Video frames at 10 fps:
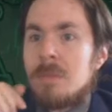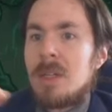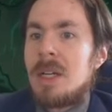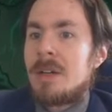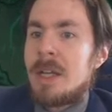
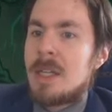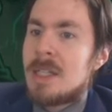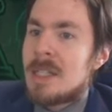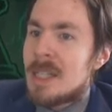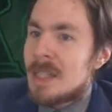All right,
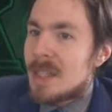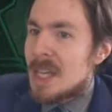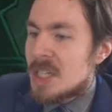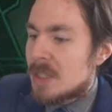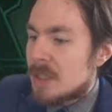and the
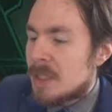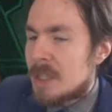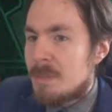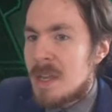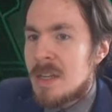last
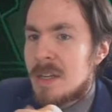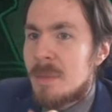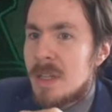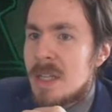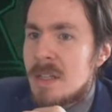companion, I
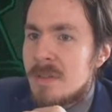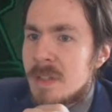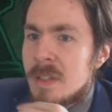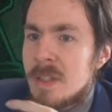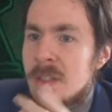believe,
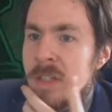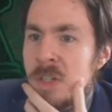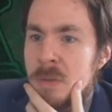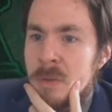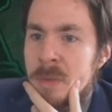is
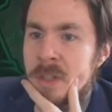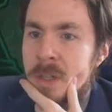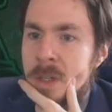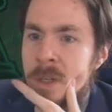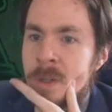each permanent
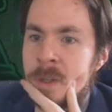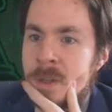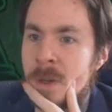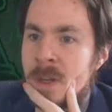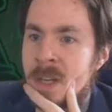card in your
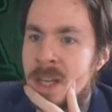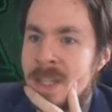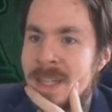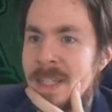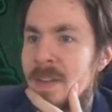starting deck
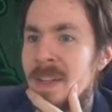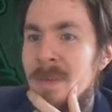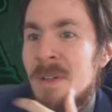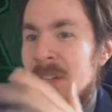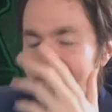has an activated
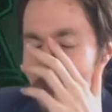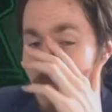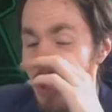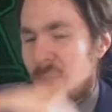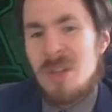ability. So I'm
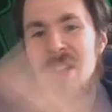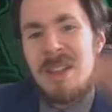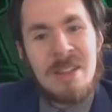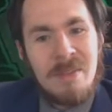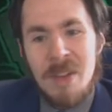just showing you
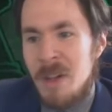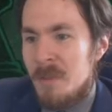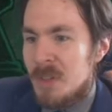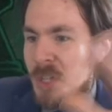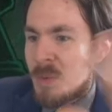the
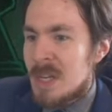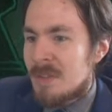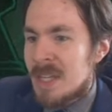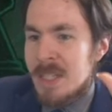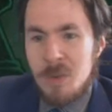suite of
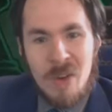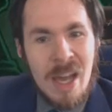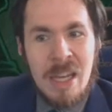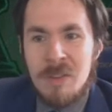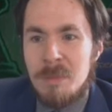things, the
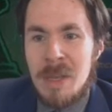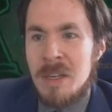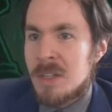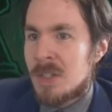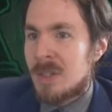variety of
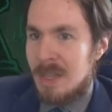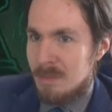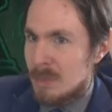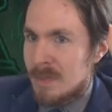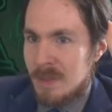companions. Okay,
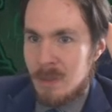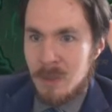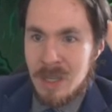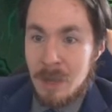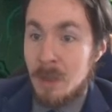moving
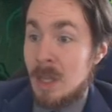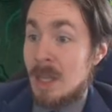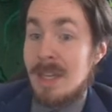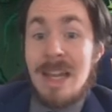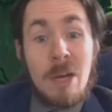forward now.
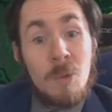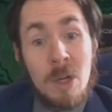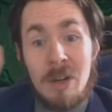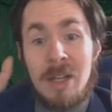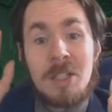Now
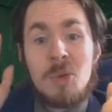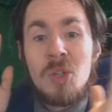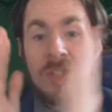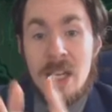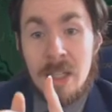we're on to
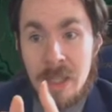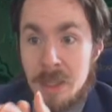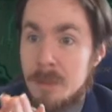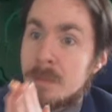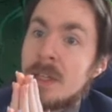cycling.
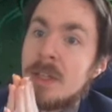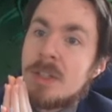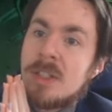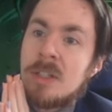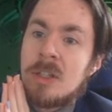
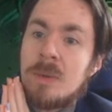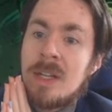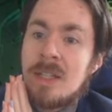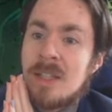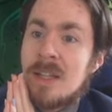So the
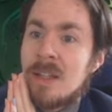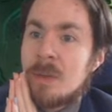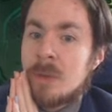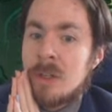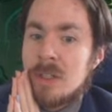way
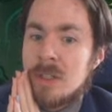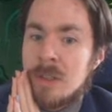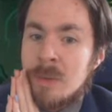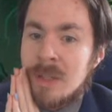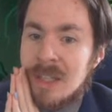cycling works,
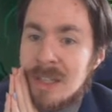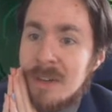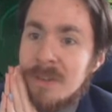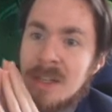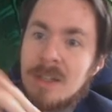oh my god, did I
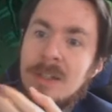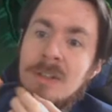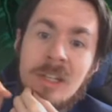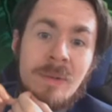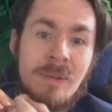forget a
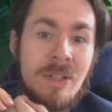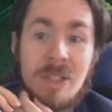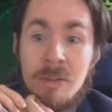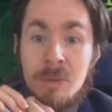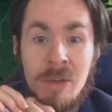card? You know what, I'm just
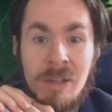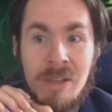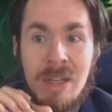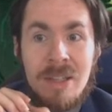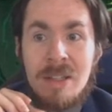gonna throw it in here at
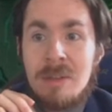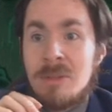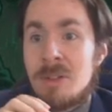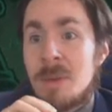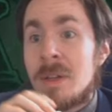the end of the time,
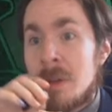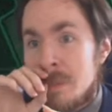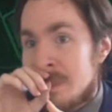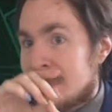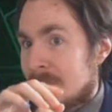trust me.
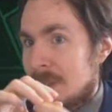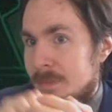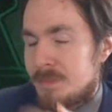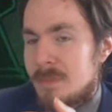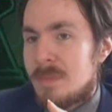
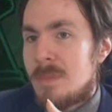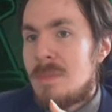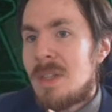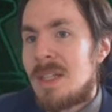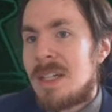
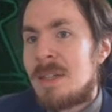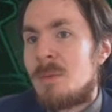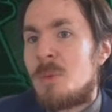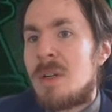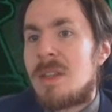
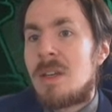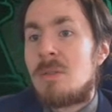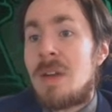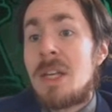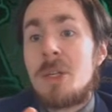With
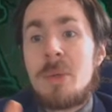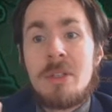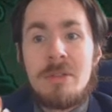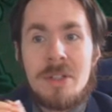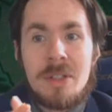Rangoon
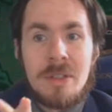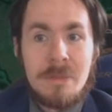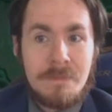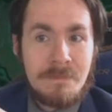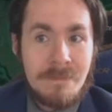
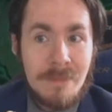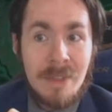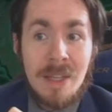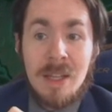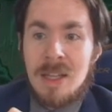Crystal.
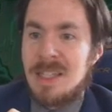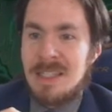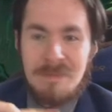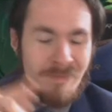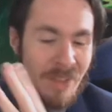
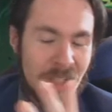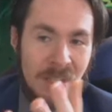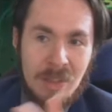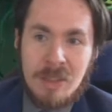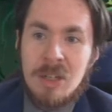This is
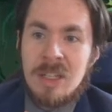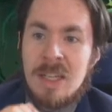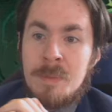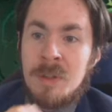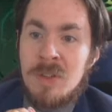a good
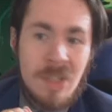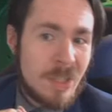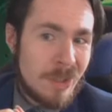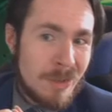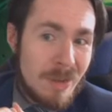example of just a
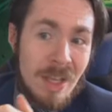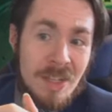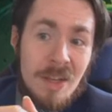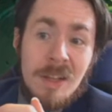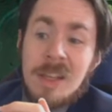card.
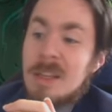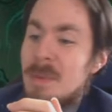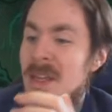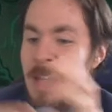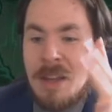Cycling can
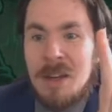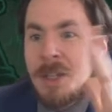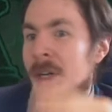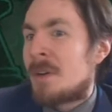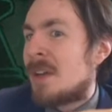be on any kind of
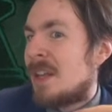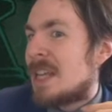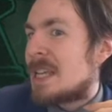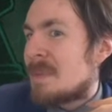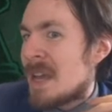card.
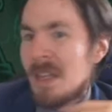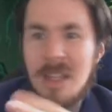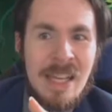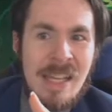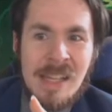It can be on
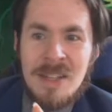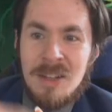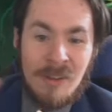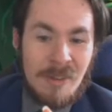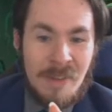lands,
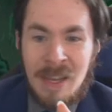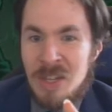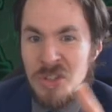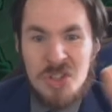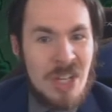
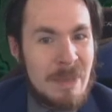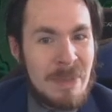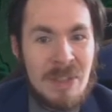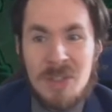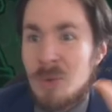artifacts,
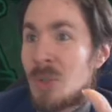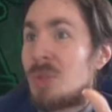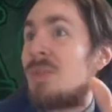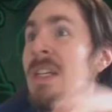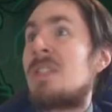enchantments,
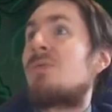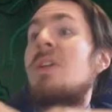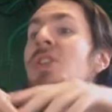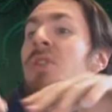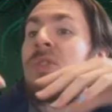sorceries,
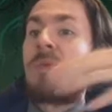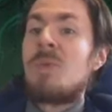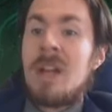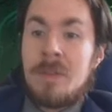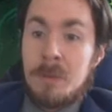creatures,
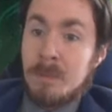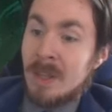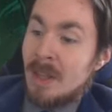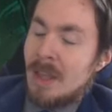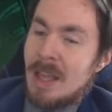whatever.
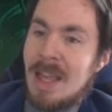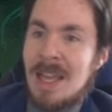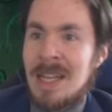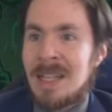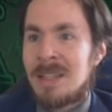
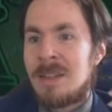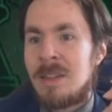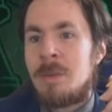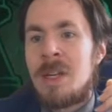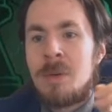And
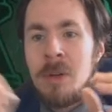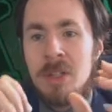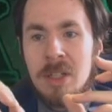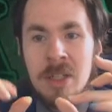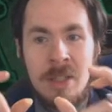the way it
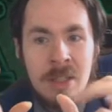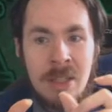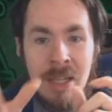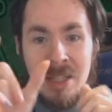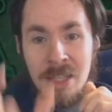works is
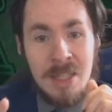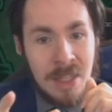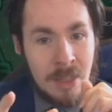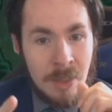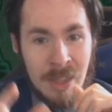it says
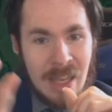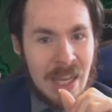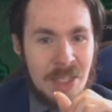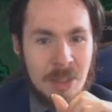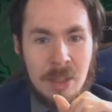cycling, it
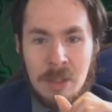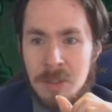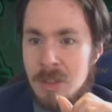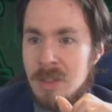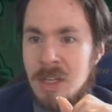has a
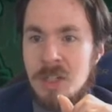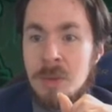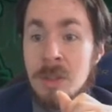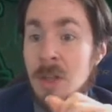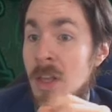cost next to
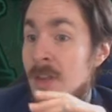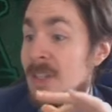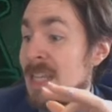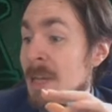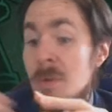it,
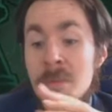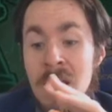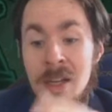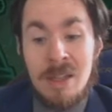can be mana.